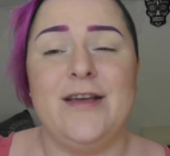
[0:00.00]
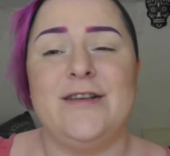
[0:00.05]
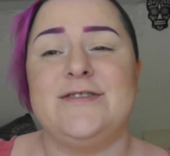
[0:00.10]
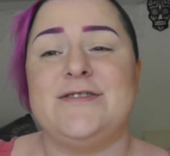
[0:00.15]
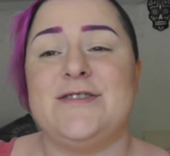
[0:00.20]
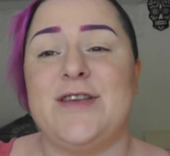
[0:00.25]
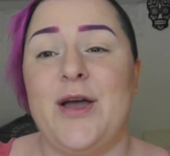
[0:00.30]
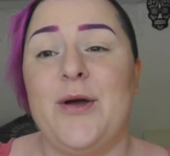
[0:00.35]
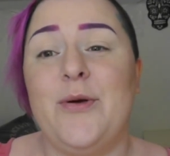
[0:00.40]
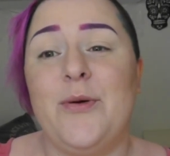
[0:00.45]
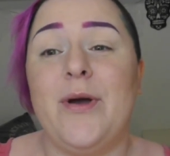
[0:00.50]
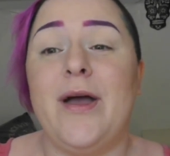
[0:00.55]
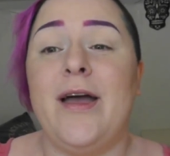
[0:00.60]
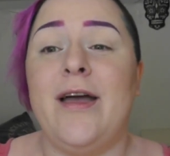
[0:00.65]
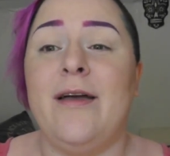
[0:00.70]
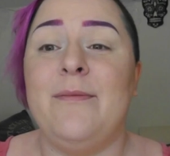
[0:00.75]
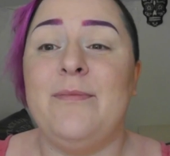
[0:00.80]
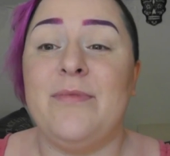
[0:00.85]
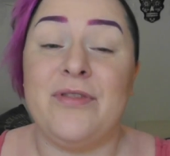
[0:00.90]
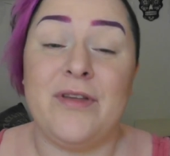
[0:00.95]
So
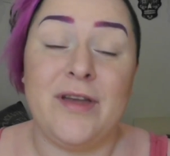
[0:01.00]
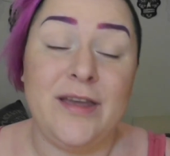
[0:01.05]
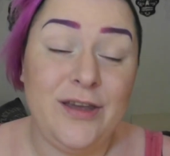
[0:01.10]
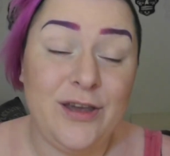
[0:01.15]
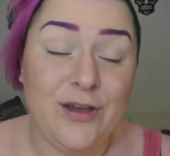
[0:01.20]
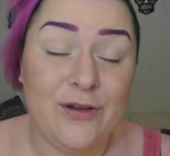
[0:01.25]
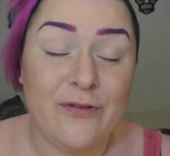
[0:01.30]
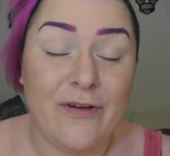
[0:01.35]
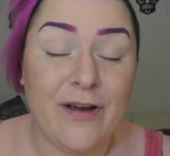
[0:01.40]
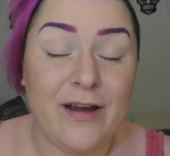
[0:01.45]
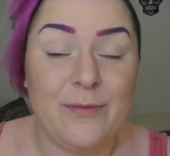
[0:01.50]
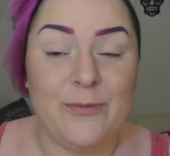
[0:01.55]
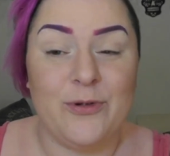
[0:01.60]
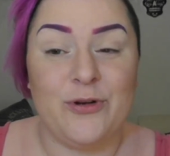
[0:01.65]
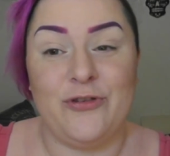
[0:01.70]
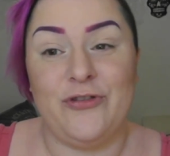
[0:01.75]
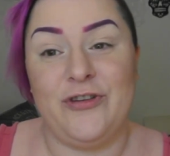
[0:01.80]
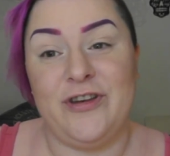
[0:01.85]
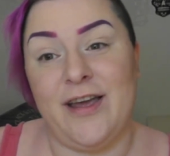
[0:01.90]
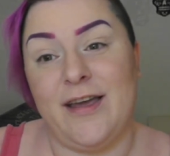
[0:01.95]
thank you very
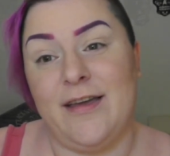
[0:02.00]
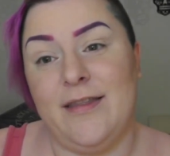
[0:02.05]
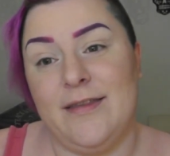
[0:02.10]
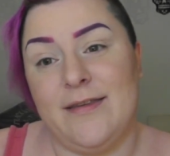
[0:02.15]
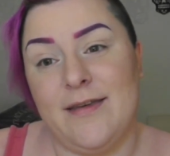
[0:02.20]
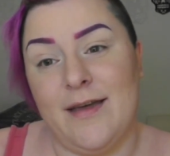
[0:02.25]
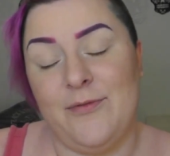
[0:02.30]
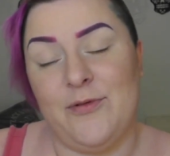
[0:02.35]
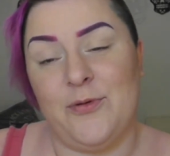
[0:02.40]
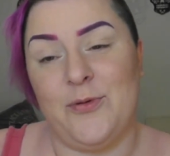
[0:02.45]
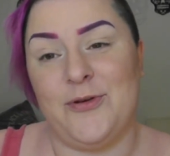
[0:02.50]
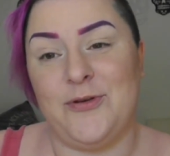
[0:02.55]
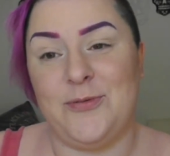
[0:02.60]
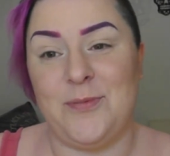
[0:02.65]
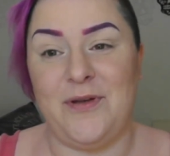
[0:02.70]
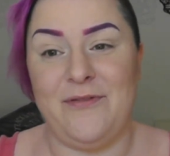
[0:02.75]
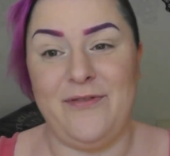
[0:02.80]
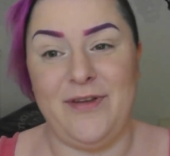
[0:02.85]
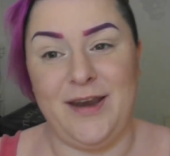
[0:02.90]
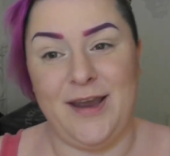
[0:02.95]
much for taking the time to watch
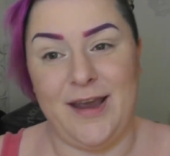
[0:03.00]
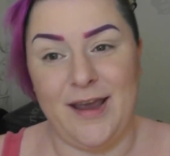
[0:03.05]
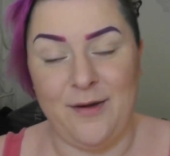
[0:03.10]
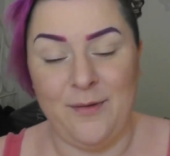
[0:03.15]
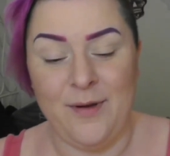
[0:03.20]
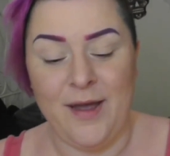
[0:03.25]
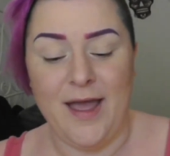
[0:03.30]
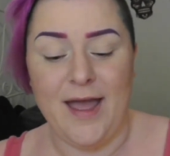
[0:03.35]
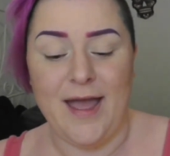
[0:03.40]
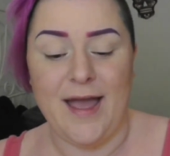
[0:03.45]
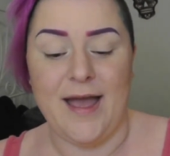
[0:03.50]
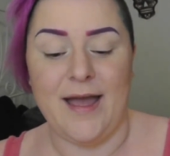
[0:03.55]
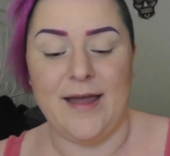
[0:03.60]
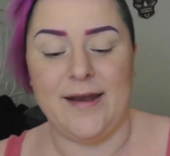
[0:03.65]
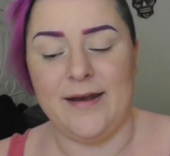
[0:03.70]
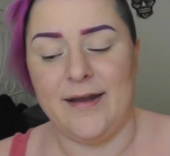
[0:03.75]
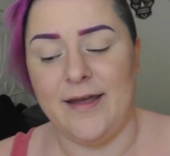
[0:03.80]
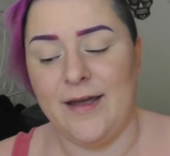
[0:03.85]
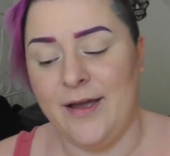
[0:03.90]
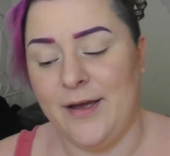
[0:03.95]
my video,
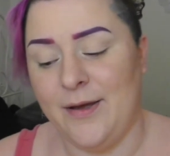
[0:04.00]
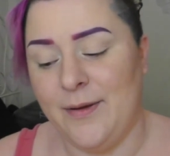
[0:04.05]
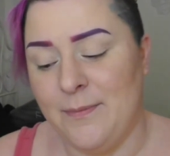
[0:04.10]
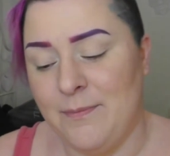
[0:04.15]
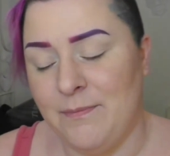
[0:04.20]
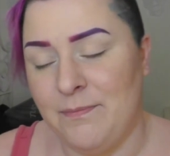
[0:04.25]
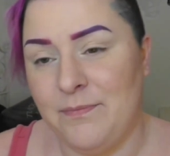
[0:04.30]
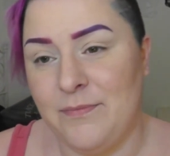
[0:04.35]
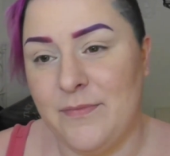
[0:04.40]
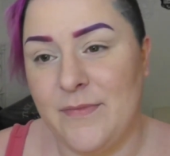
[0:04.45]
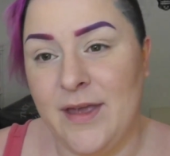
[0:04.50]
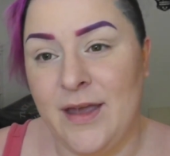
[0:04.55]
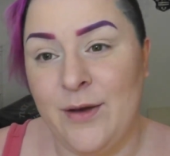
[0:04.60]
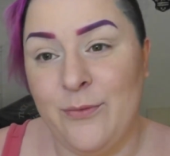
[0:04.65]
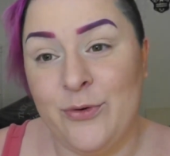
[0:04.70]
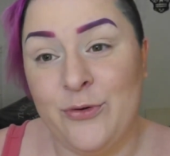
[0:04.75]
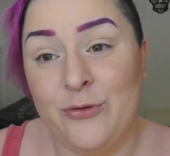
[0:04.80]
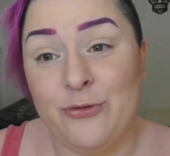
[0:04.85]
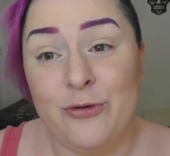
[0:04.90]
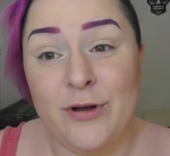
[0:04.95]
and it
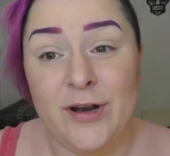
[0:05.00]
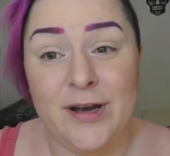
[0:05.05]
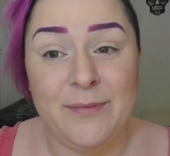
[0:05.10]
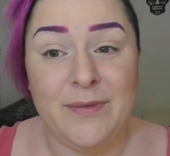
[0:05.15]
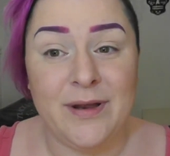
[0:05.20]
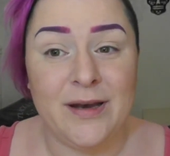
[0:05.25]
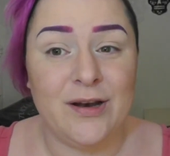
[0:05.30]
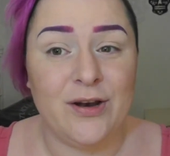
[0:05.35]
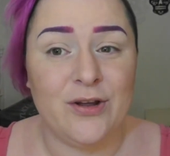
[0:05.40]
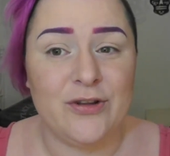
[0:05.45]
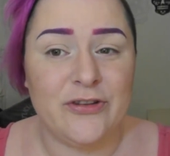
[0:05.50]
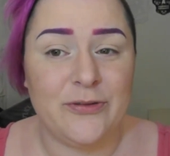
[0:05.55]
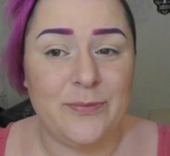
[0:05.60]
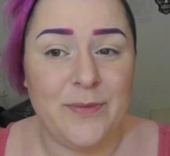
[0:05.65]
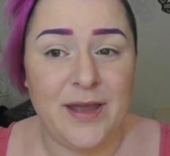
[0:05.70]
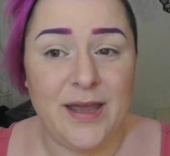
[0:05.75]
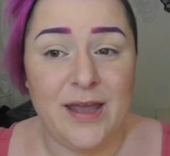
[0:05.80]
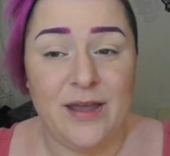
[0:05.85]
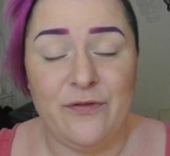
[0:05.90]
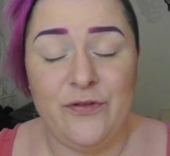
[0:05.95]
would really mean a lot to
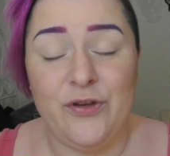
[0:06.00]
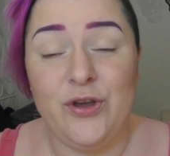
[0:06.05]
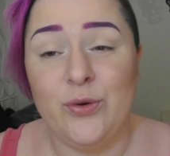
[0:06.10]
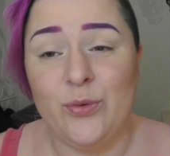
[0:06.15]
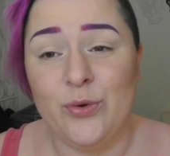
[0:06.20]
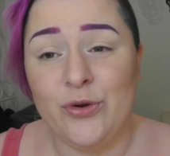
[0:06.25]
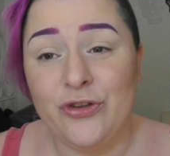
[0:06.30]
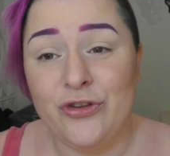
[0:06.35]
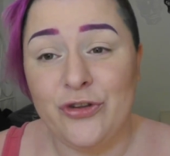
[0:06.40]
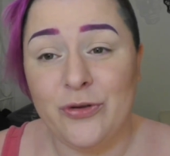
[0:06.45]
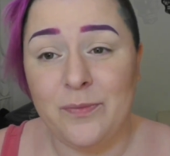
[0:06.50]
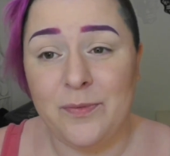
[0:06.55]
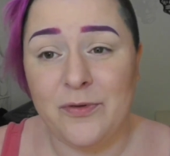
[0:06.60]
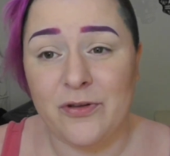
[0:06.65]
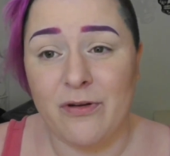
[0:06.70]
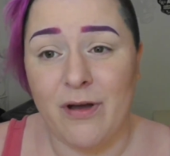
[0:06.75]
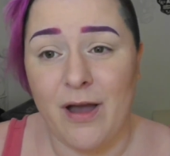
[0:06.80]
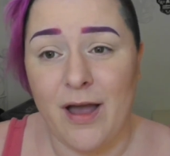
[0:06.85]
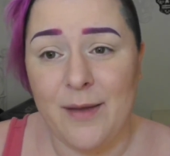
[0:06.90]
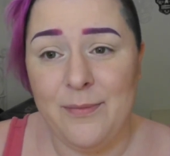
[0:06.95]
me if you would
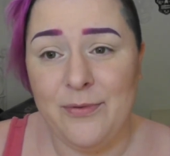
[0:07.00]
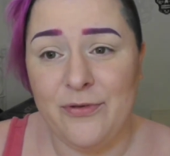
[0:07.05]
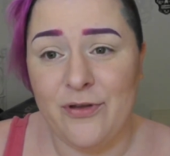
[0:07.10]
subscribe.